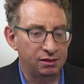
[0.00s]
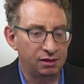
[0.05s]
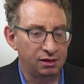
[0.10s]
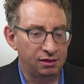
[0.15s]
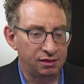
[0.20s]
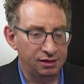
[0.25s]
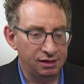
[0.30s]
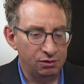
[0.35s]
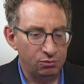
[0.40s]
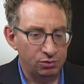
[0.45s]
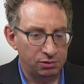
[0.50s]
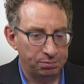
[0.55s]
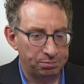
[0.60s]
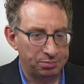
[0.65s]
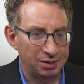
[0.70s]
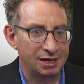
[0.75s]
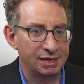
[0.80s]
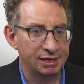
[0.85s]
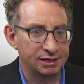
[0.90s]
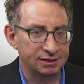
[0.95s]
The thing with
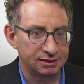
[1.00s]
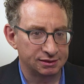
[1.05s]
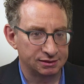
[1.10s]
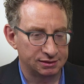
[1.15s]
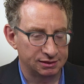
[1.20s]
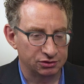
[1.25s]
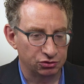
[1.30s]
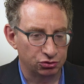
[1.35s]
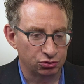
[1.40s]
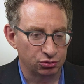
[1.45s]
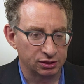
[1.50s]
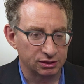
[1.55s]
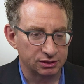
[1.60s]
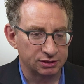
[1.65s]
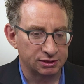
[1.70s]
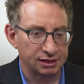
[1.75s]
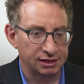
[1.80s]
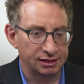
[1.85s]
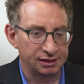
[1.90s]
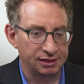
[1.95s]
bias is
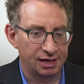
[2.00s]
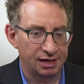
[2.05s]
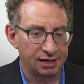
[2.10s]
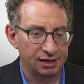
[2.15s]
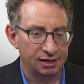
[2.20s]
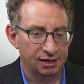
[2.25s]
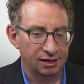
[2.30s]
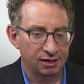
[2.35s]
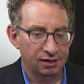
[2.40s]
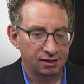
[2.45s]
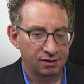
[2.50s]
interesting in that